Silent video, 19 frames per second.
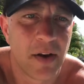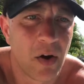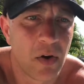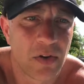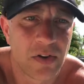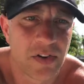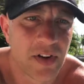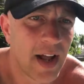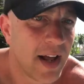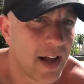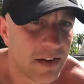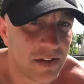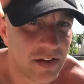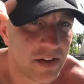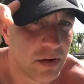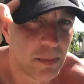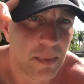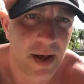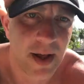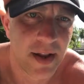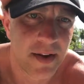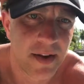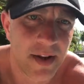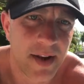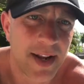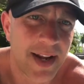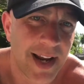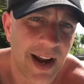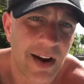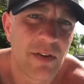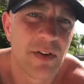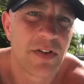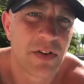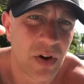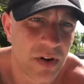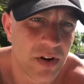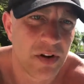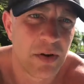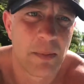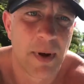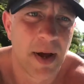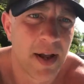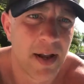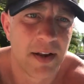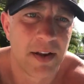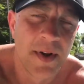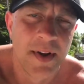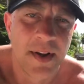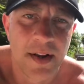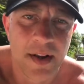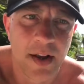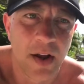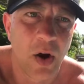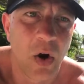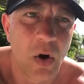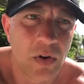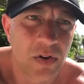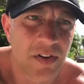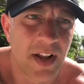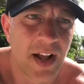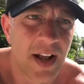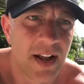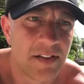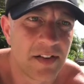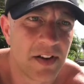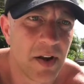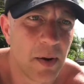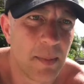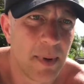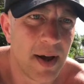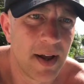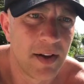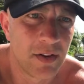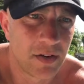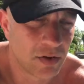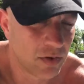It all starts in your mind, and it carries on in your mind. It all starts in the mind.